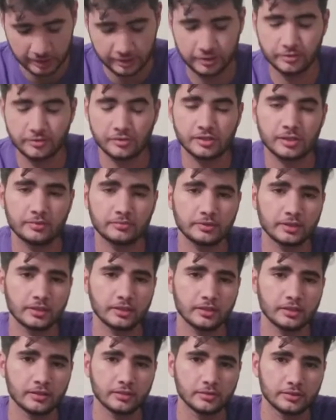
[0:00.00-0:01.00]
I'd do something
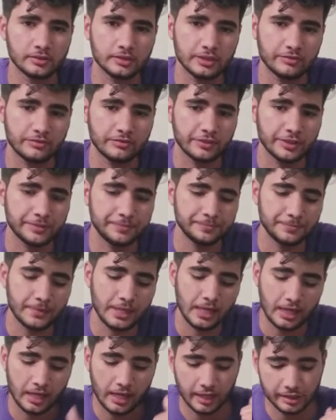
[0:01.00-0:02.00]
a little different.
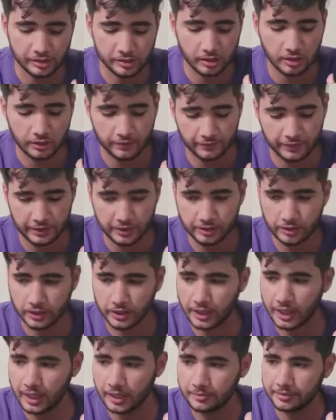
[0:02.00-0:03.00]
I saw a video on
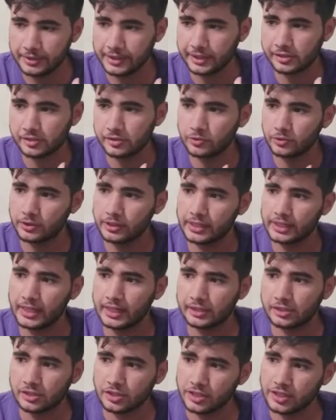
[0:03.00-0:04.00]
IBX Toy
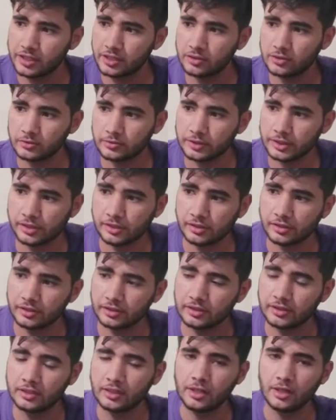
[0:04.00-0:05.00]
Cat's channel
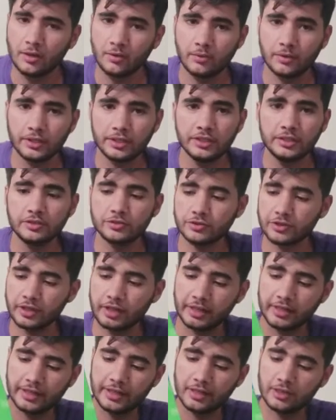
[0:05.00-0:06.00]
recently where he
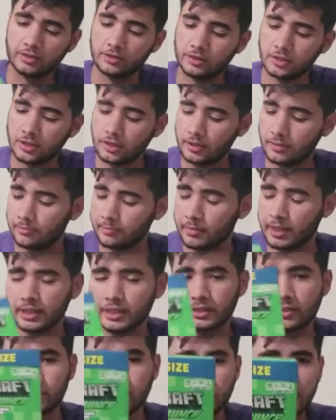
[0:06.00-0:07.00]
tried out
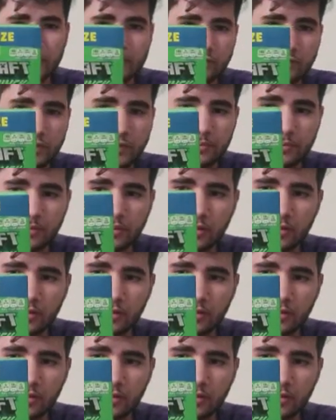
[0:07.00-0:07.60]
Minecraft Creeper